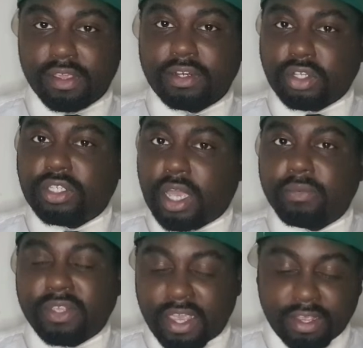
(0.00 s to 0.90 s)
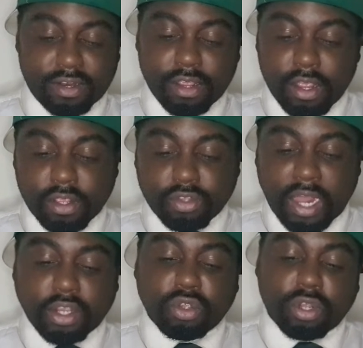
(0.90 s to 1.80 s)
Do you see what I'm saying? So I
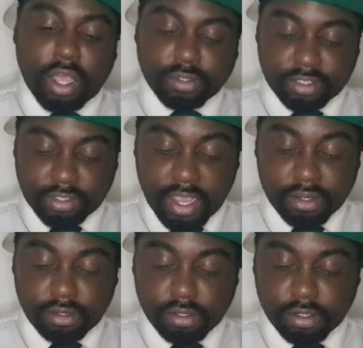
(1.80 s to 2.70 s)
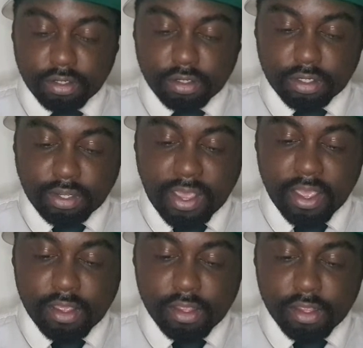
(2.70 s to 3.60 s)
need you to understand
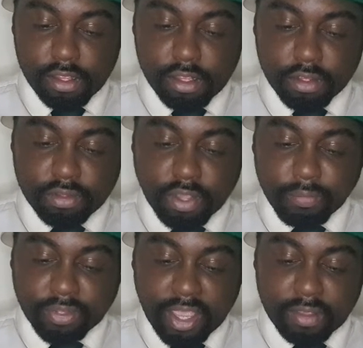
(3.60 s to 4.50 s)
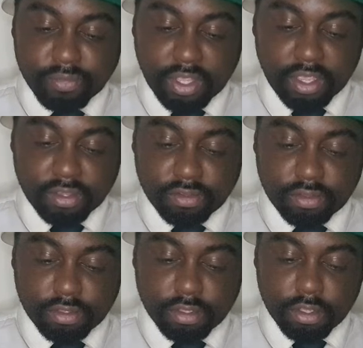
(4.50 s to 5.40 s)
that sometimes it's